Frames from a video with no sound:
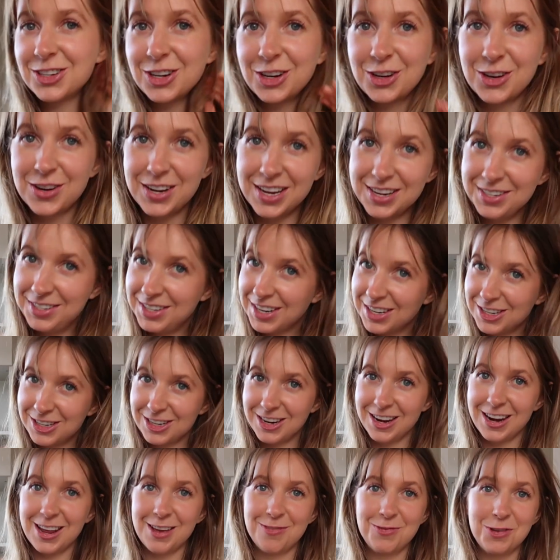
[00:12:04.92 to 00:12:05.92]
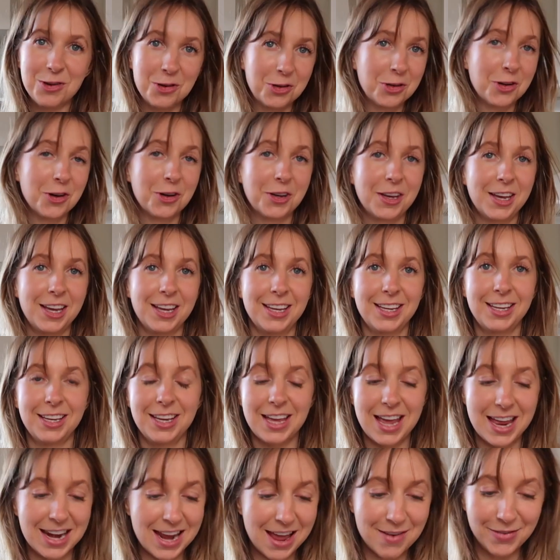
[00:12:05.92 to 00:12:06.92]
a good addition if you're cooking
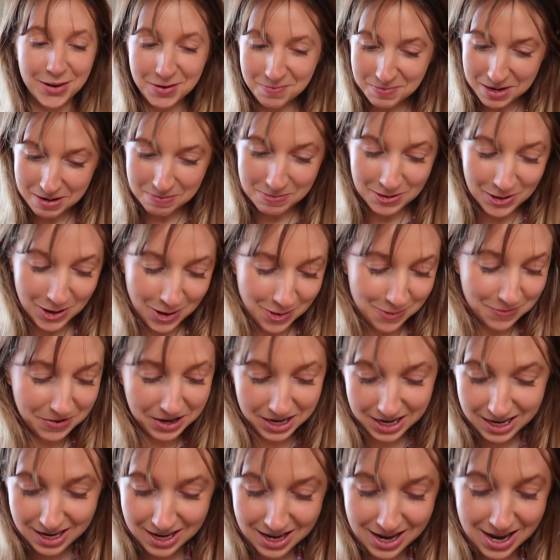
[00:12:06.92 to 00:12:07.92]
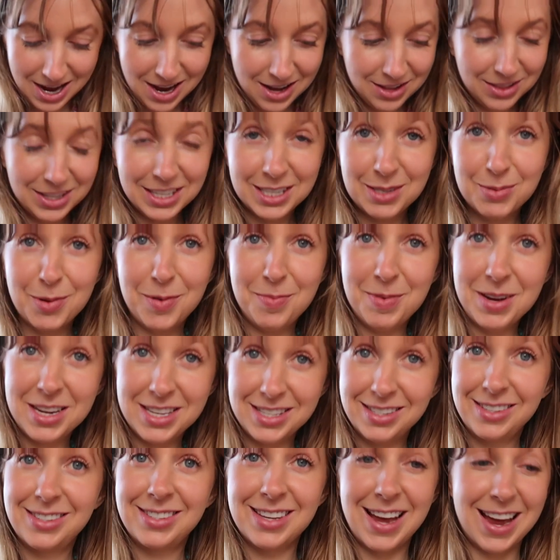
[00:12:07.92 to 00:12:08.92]
and having people over. This would be
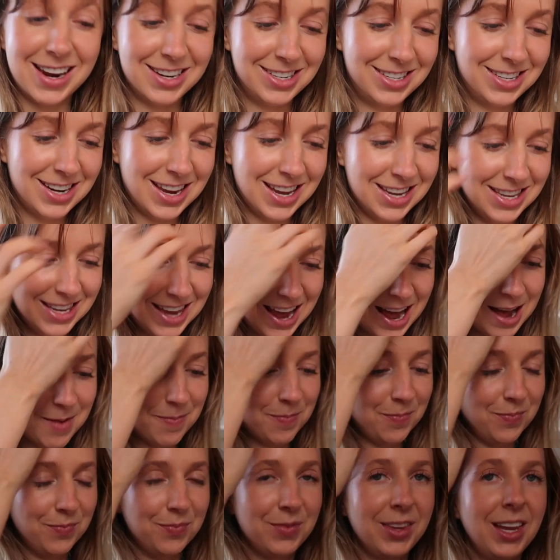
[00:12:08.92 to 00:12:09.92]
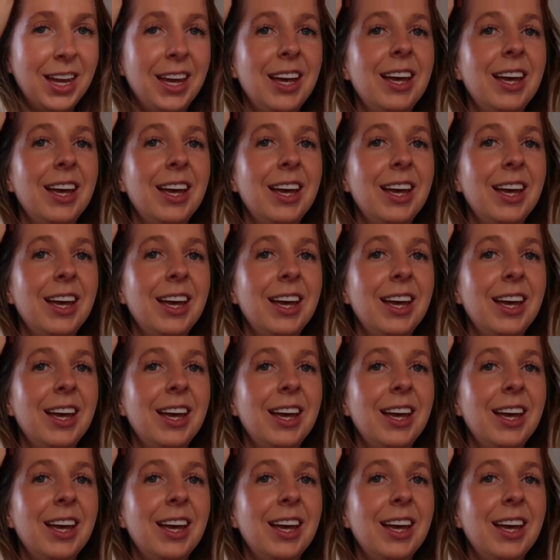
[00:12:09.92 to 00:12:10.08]
such a yum